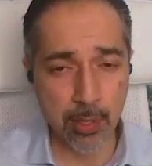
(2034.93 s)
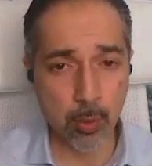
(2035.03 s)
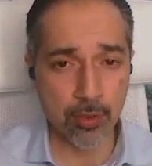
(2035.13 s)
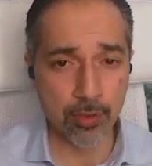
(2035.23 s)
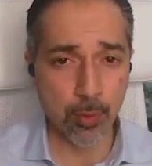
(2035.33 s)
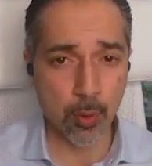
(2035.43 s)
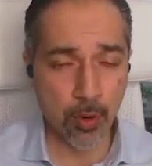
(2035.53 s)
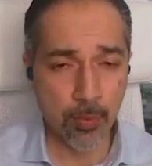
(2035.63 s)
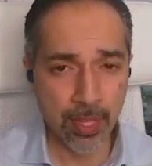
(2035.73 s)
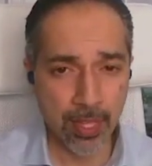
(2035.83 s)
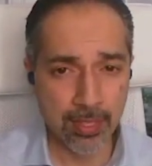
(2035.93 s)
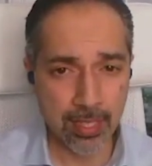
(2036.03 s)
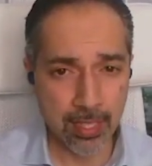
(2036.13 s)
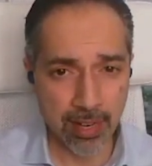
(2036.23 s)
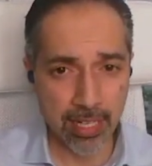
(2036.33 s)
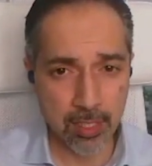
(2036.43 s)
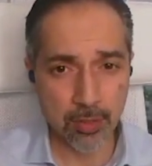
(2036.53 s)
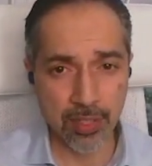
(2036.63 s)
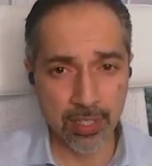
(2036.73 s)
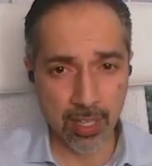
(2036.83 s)
In order for the
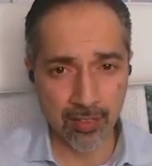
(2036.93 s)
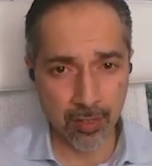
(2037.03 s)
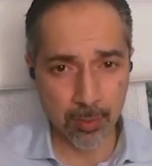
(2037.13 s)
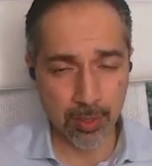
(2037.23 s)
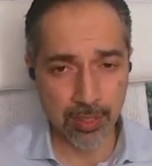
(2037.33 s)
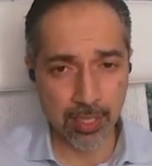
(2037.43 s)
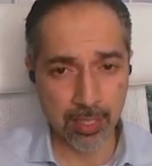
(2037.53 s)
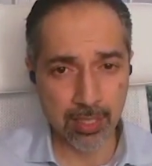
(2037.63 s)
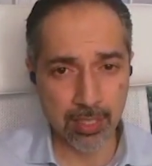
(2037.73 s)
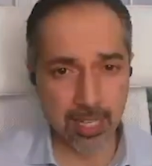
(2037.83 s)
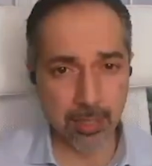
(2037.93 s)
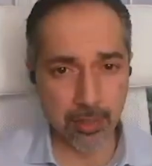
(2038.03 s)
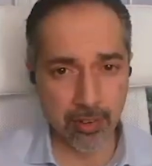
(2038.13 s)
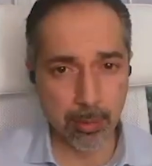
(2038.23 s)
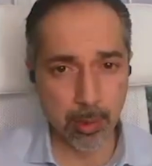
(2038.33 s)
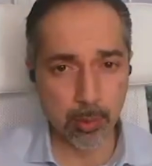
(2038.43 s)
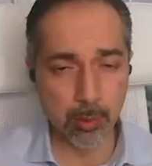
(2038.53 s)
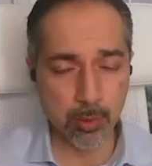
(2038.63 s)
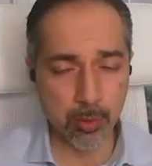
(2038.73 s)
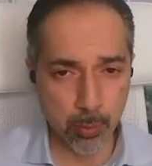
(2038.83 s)
Israelis to feel comfortable that Saudi Arabia
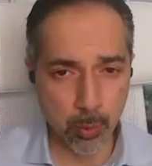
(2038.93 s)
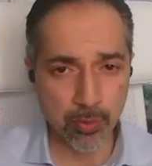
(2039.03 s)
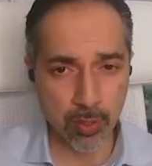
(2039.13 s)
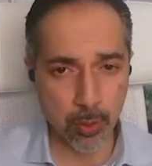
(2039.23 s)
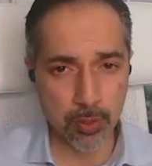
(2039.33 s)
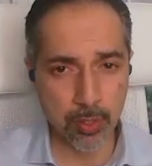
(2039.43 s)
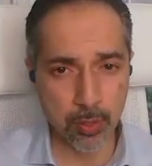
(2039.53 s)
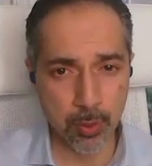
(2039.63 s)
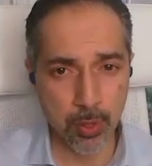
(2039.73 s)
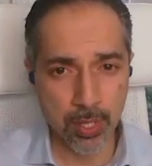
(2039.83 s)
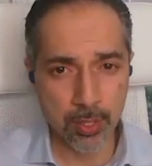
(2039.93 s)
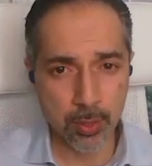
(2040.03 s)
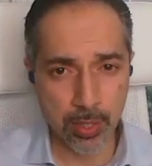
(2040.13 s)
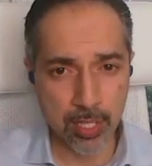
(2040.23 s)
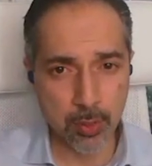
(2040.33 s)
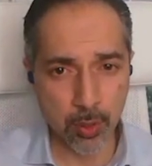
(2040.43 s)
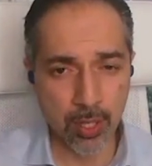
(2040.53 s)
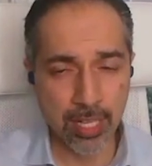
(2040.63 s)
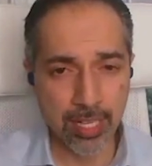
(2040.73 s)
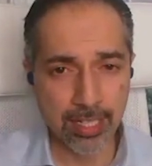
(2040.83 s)
will move closer to
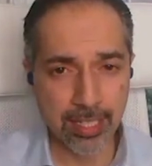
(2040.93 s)
Israel,